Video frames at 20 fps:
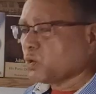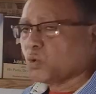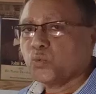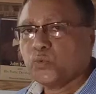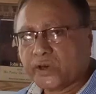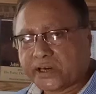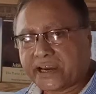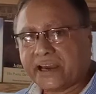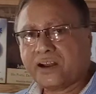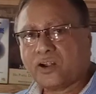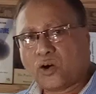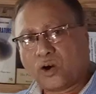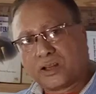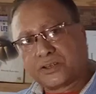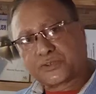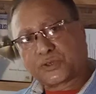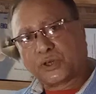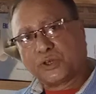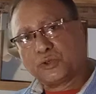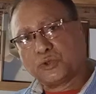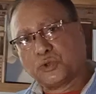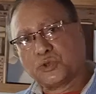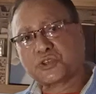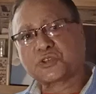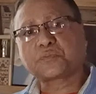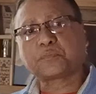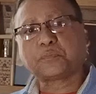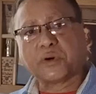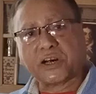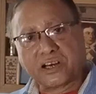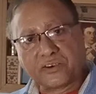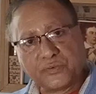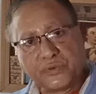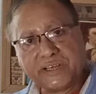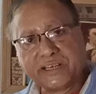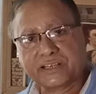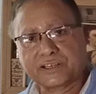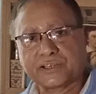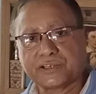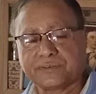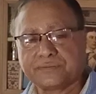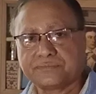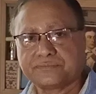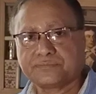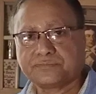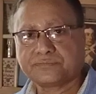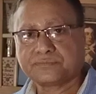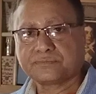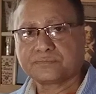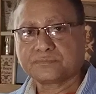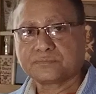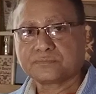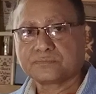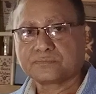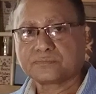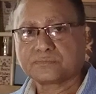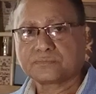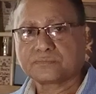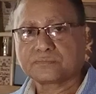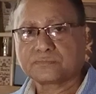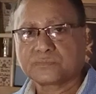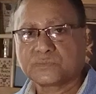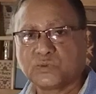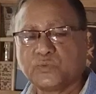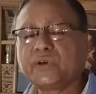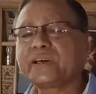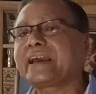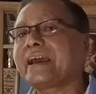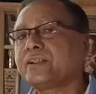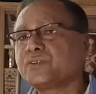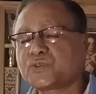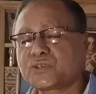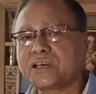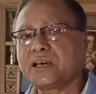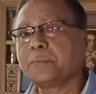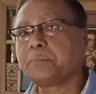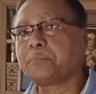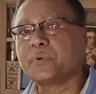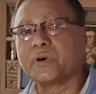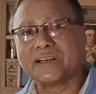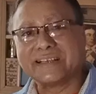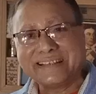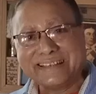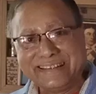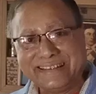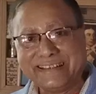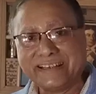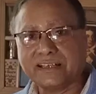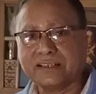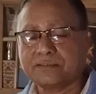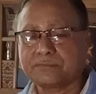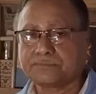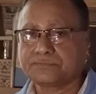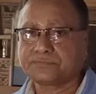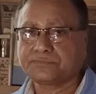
We can also use per week, we can say per year,